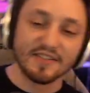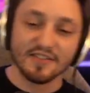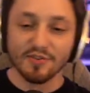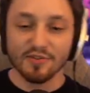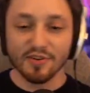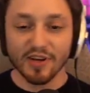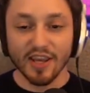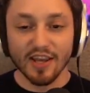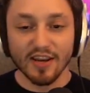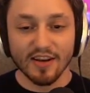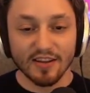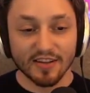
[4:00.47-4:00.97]

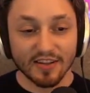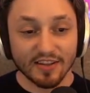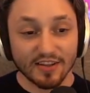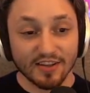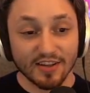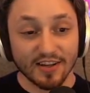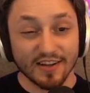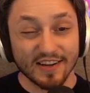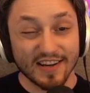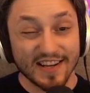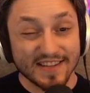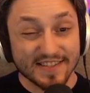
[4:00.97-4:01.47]
okay to
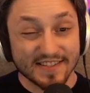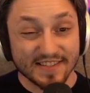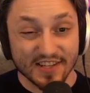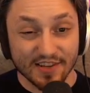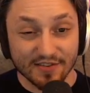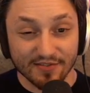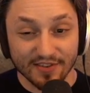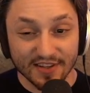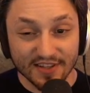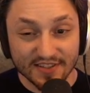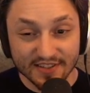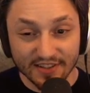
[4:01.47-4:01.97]
cut
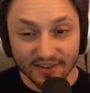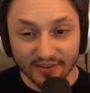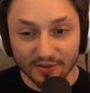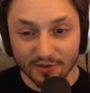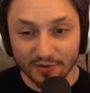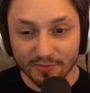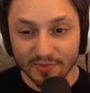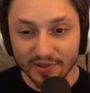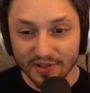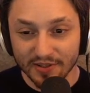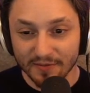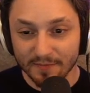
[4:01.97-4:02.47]
SCVs a little
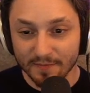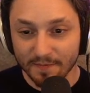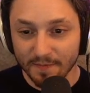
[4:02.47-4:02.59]
bit,